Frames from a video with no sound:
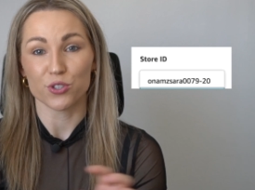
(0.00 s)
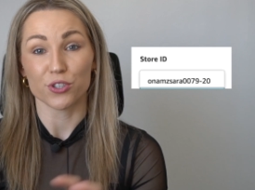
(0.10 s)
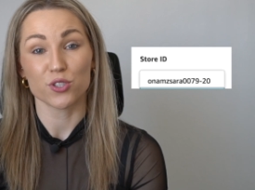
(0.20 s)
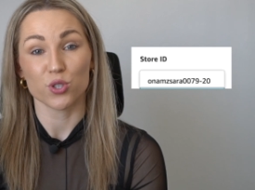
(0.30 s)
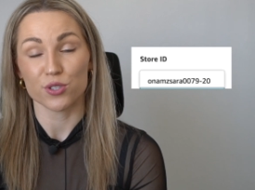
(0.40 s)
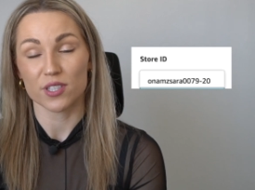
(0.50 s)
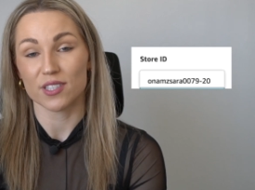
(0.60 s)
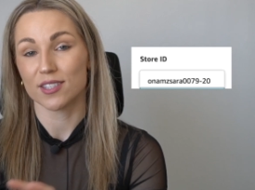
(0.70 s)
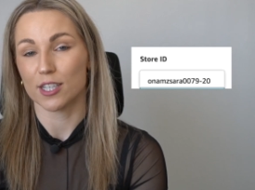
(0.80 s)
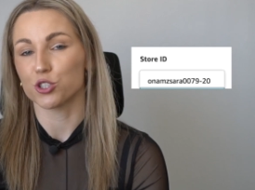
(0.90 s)
your
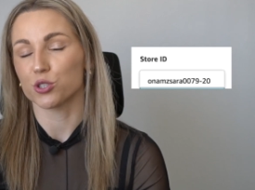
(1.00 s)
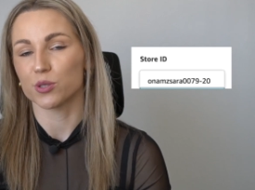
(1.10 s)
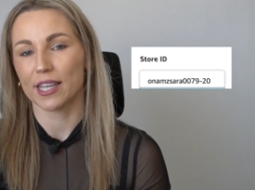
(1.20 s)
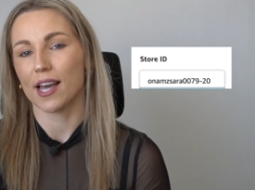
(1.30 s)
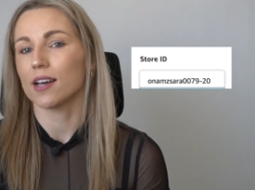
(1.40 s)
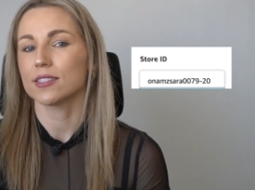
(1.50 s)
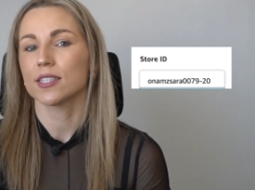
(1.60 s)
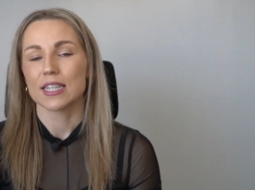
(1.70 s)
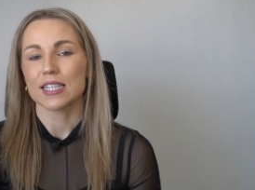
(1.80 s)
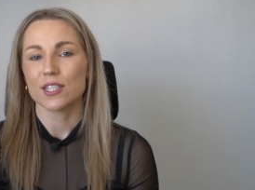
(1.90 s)
Associates Central
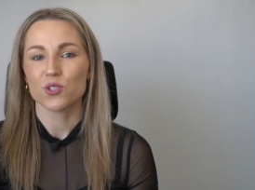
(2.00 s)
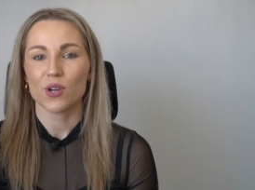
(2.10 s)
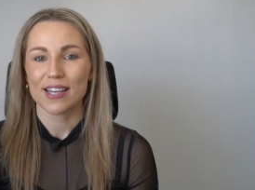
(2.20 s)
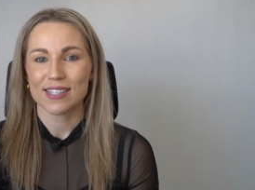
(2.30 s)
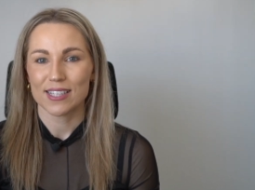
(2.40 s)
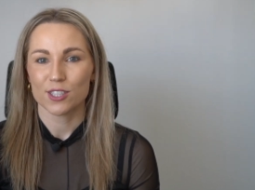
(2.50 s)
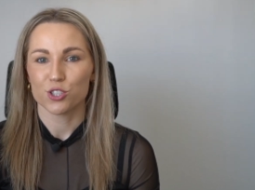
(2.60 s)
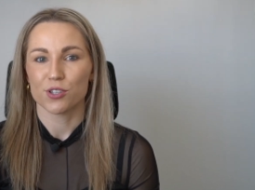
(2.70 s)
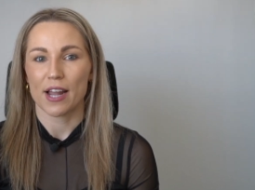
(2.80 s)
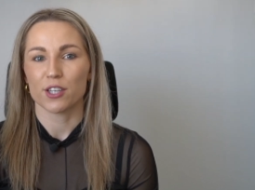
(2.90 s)
account. This is your I D to
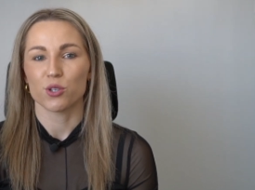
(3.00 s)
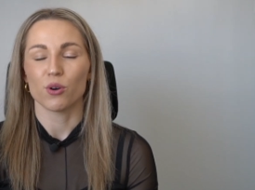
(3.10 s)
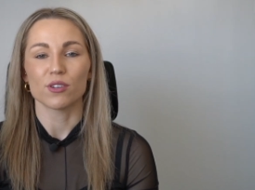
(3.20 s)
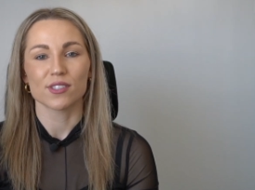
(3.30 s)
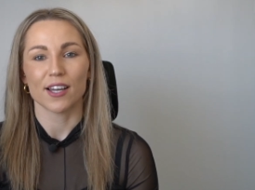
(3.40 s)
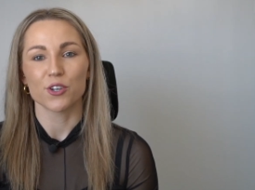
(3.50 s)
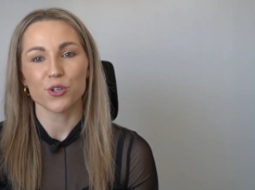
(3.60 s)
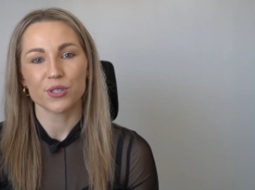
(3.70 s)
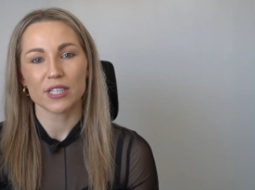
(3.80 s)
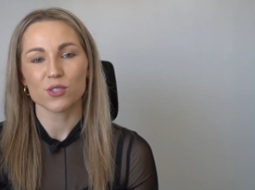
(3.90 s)
track your on-site
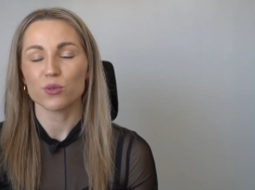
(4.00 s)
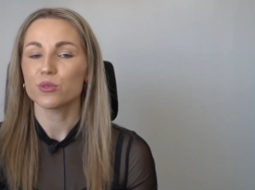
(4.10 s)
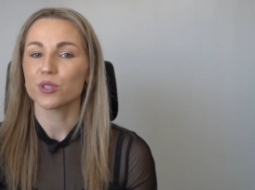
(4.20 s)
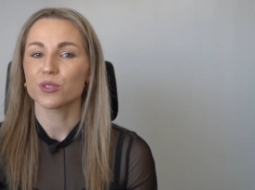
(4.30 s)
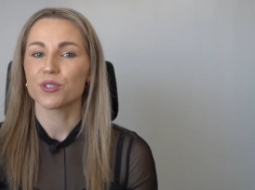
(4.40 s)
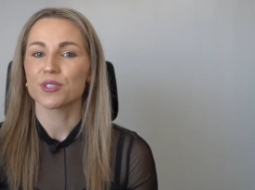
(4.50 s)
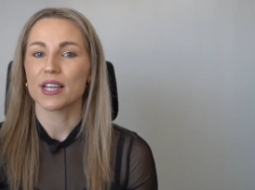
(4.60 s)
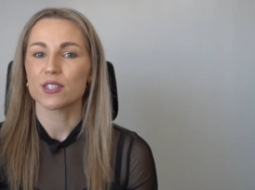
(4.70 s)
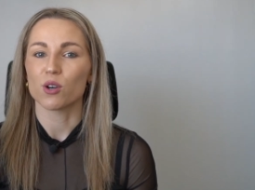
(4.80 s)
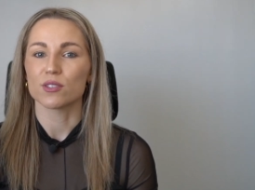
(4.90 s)
earnings, also known
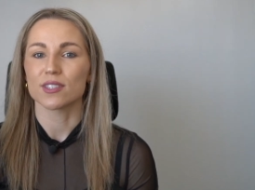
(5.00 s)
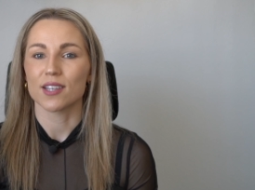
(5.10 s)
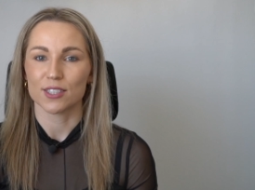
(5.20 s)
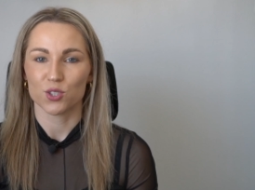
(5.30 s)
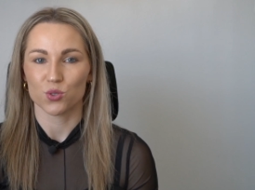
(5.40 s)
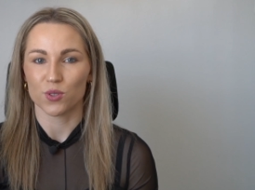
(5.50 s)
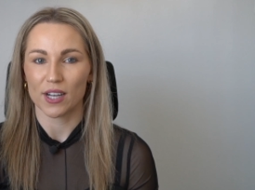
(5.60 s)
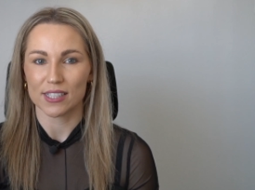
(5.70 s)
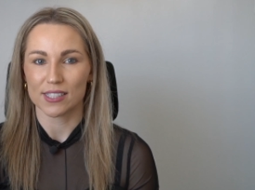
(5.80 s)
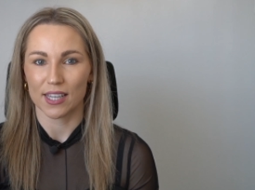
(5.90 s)
as on-site store
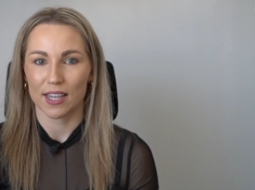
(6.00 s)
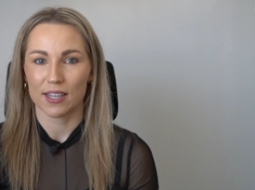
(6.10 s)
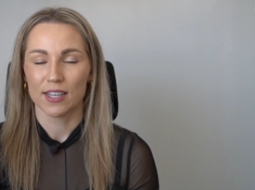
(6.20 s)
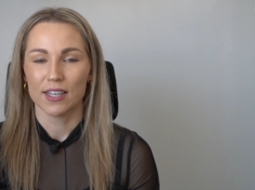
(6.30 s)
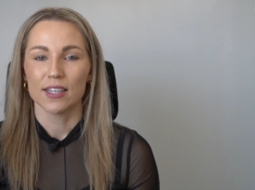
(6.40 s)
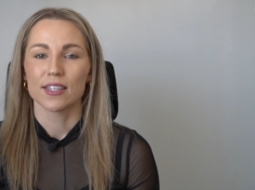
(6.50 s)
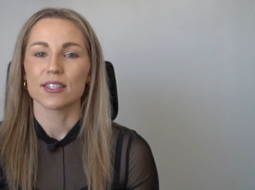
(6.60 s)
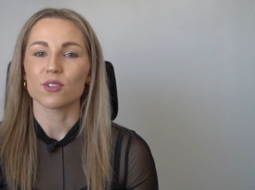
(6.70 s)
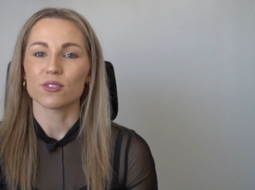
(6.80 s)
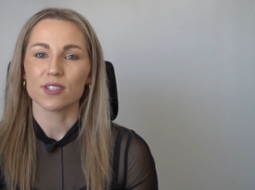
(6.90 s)
I D.
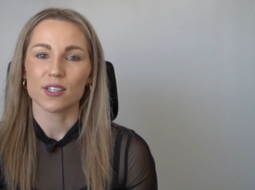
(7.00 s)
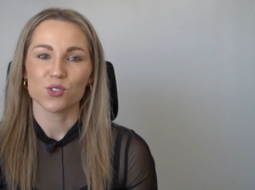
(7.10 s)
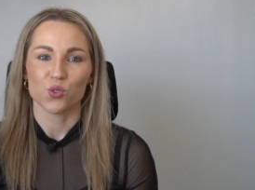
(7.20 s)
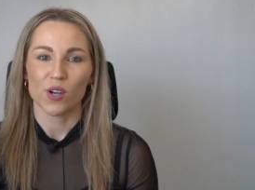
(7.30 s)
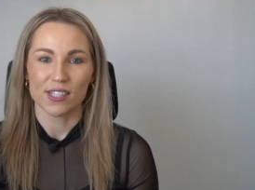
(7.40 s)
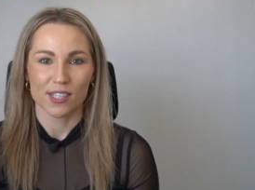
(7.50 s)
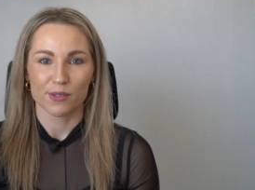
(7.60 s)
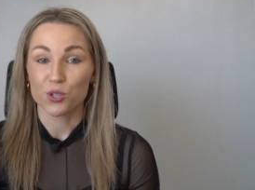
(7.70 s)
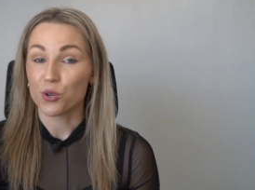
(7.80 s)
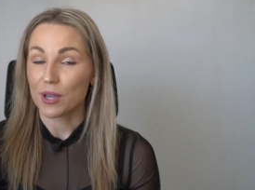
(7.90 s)
This on-site store I D
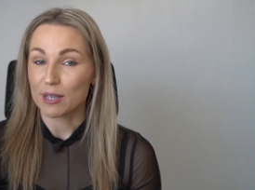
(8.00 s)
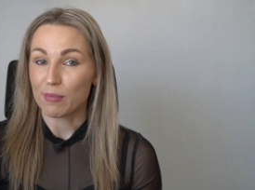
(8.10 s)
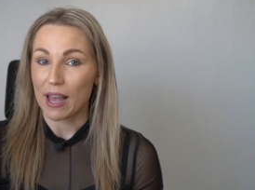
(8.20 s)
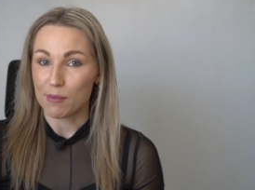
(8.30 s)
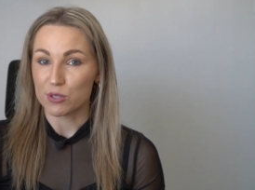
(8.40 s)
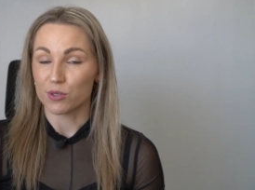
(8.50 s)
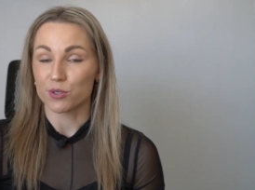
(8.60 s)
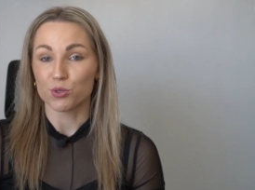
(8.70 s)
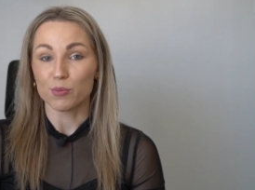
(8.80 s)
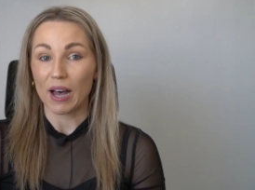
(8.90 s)
was created by Amazon
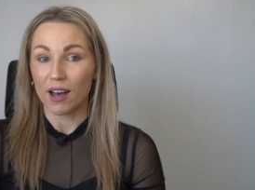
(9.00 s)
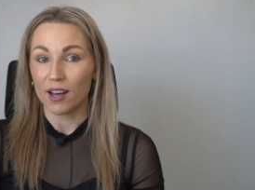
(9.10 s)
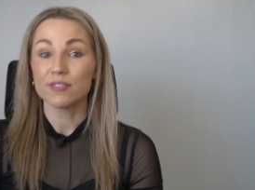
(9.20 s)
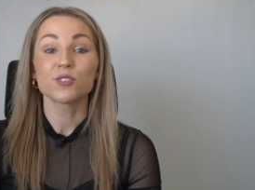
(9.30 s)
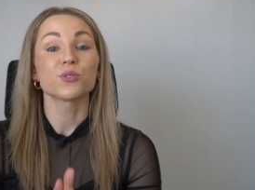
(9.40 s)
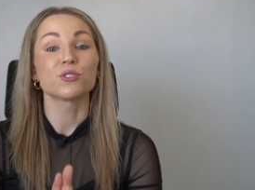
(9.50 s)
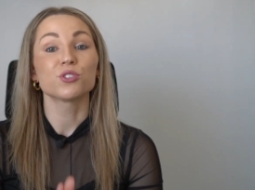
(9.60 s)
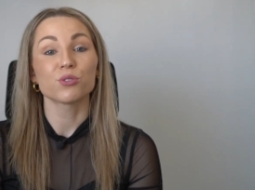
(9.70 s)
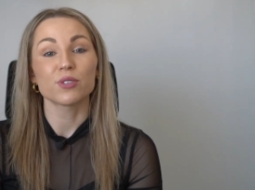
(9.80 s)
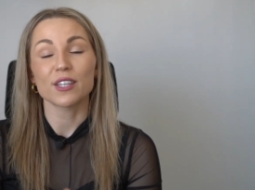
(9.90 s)
on your behalf to
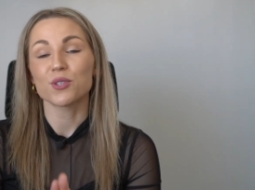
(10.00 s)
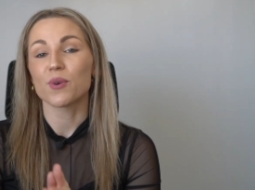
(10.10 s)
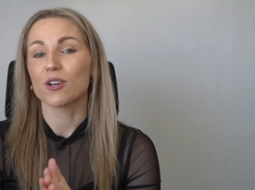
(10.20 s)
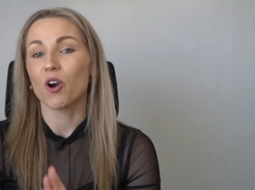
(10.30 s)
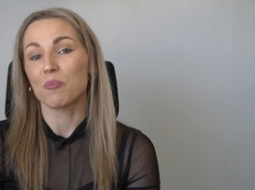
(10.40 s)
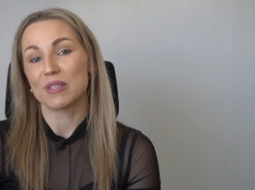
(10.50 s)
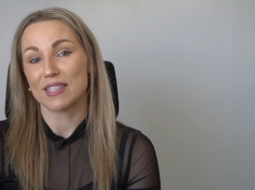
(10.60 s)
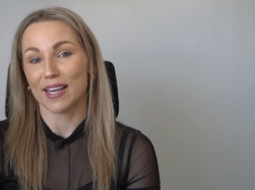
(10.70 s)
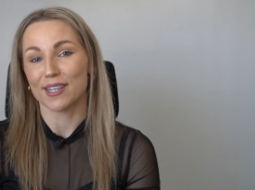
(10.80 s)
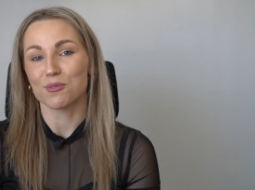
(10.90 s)
ensure that you are
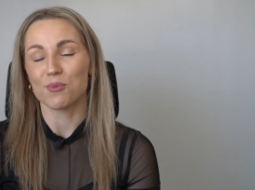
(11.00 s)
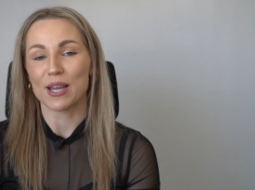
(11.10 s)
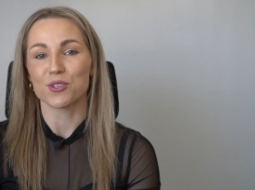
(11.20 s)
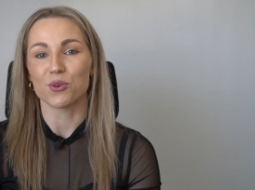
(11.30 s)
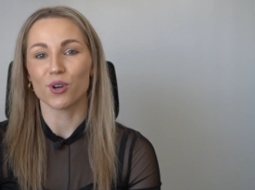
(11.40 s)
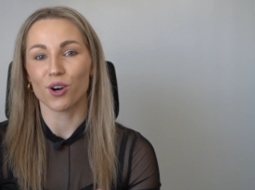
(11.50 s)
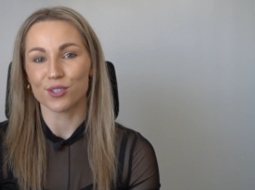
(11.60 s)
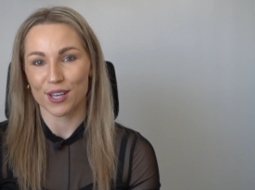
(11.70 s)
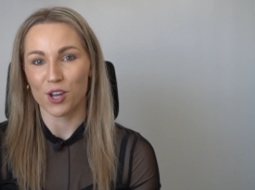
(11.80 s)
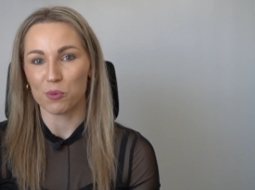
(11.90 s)
compensated when your
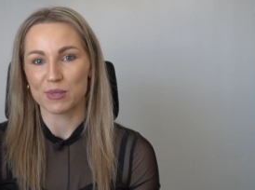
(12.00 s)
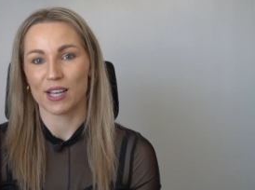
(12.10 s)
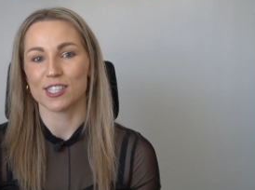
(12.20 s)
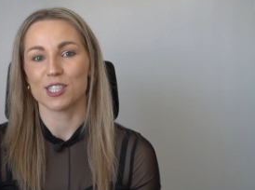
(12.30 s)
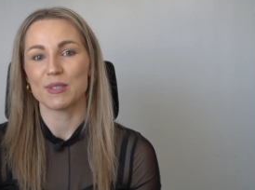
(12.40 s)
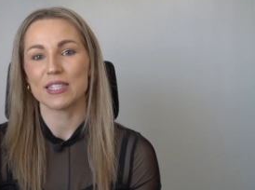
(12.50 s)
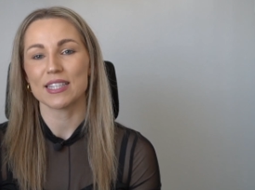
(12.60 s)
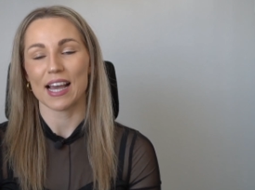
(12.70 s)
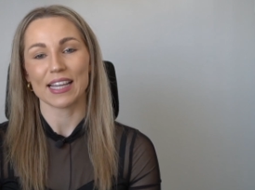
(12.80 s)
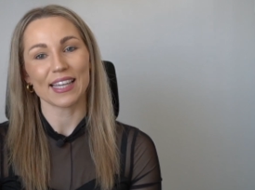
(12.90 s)
content helps customers
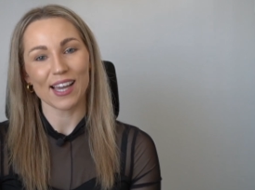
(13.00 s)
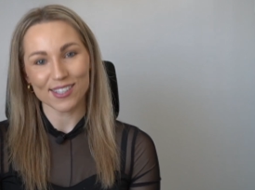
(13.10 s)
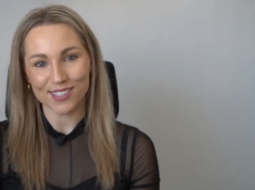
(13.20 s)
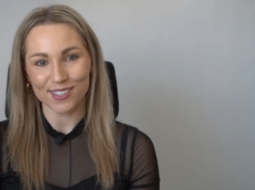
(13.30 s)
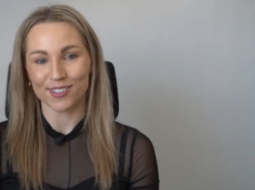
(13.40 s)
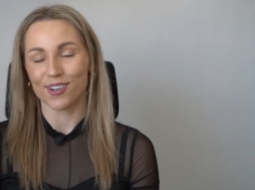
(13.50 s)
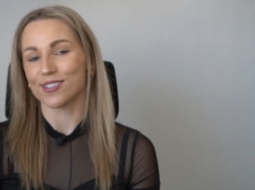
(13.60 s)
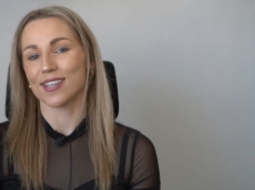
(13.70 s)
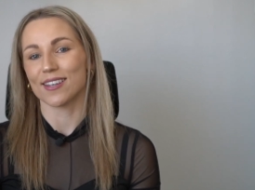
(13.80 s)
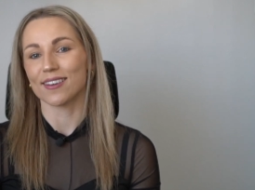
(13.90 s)
that encounter your
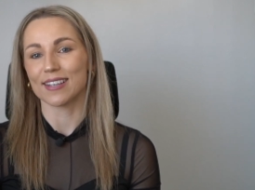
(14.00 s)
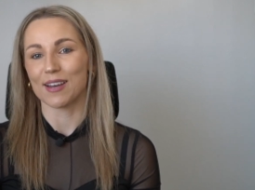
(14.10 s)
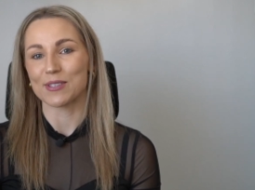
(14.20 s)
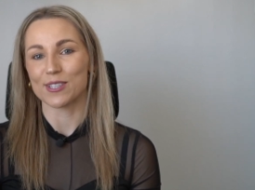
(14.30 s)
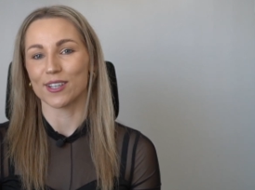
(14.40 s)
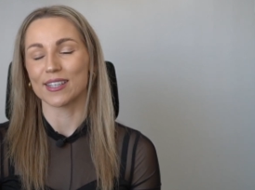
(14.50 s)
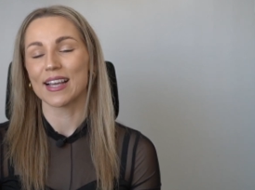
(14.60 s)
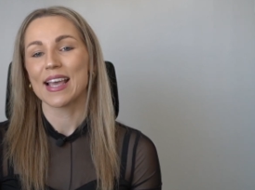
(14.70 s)
content on Amazon